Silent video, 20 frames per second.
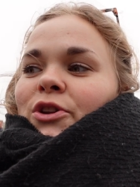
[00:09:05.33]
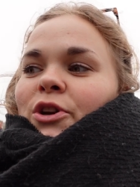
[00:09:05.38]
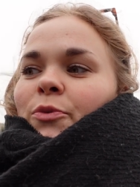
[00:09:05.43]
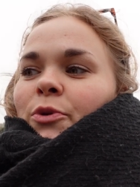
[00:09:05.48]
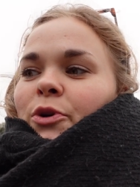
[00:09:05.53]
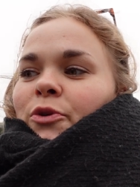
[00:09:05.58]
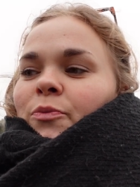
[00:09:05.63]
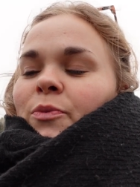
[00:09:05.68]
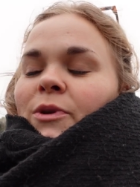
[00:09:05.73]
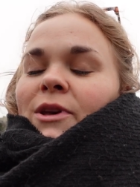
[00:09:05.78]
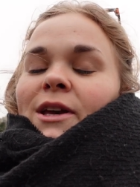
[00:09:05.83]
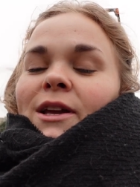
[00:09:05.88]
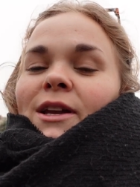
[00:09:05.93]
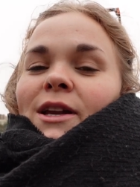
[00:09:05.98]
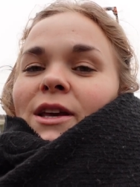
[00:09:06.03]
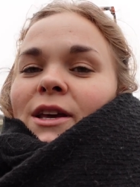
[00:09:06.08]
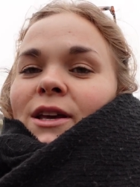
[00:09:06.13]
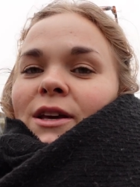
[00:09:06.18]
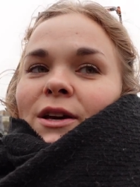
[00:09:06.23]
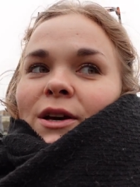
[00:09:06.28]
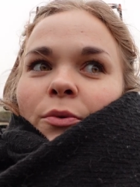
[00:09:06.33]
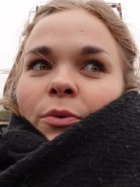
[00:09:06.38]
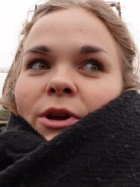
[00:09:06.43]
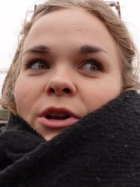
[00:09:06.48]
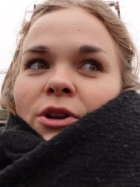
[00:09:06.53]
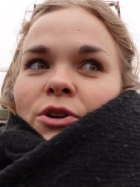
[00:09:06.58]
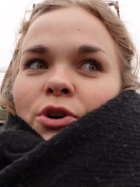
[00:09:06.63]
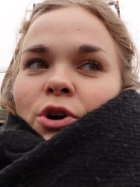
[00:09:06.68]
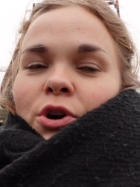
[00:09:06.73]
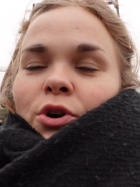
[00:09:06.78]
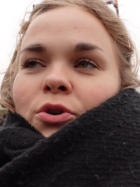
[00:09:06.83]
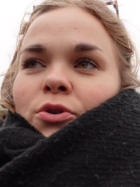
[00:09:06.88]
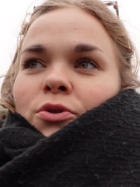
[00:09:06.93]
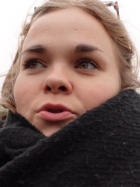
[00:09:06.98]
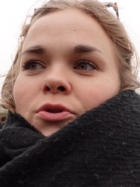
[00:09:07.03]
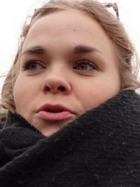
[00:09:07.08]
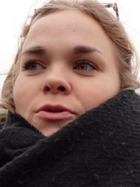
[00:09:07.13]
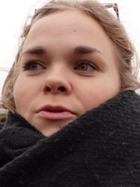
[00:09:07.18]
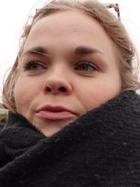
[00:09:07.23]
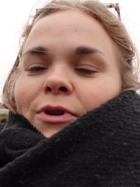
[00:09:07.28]
there won't be any
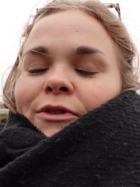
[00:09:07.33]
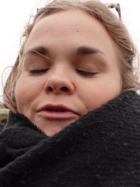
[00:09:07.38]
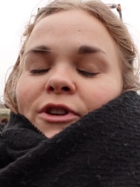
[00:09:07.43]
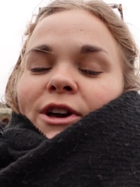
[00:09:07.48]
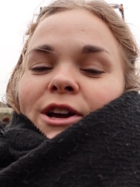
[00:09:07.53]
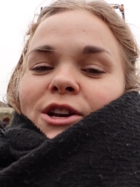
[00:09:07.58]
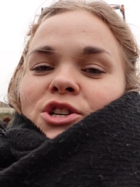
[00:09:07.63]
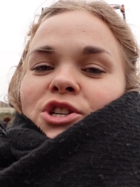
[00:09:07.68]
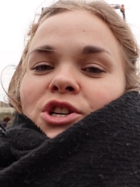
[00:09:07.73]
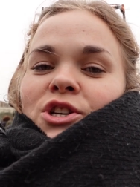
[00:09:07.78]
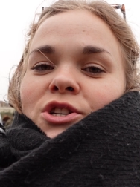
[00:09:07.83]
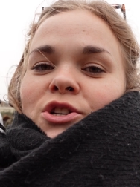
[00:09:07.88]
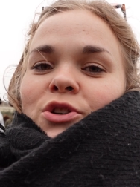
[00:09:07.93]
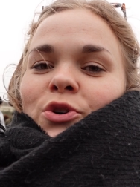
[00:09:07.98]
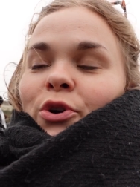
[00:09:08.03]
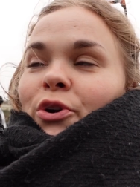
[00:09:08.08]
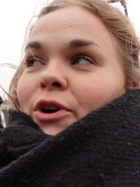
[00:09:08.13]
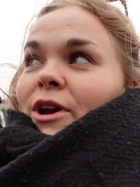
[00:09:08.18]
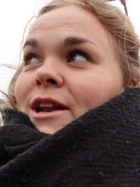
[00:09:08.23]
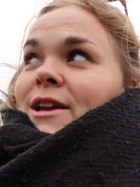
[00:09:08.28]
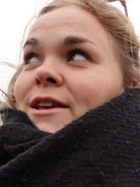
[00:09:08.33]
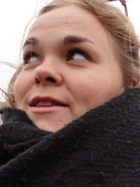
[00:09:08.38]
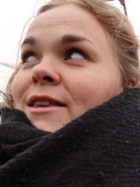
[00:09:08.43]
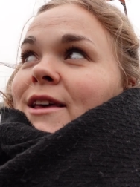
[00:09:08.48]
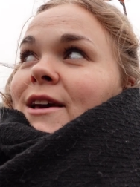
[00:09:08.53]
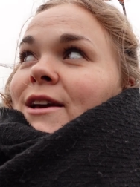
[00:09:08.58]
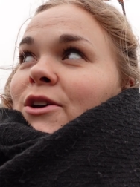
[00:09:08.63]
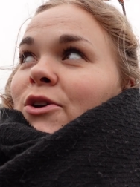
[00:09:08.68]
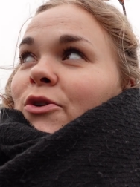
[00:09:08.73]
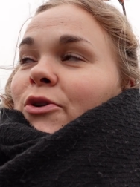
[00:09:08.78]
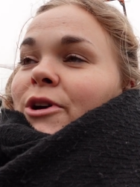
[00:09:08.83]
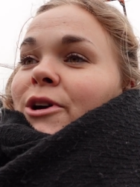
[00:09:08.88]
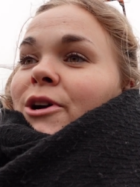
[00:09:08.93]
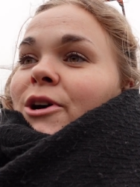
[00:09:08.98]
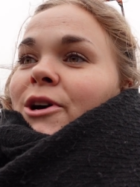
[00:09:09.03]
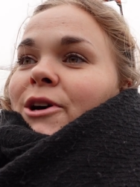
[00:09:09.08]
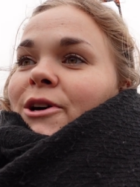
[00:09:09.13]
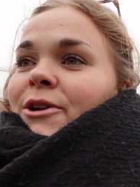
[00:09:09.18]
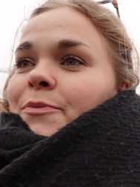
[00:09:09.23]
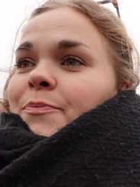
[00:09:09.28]
window reflection or anything going
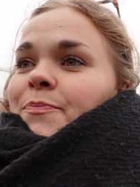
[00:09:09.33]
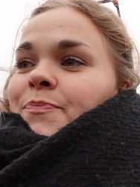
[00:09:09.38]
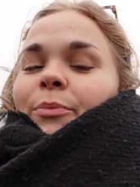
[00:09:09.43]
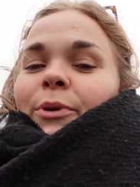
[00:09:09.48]
on,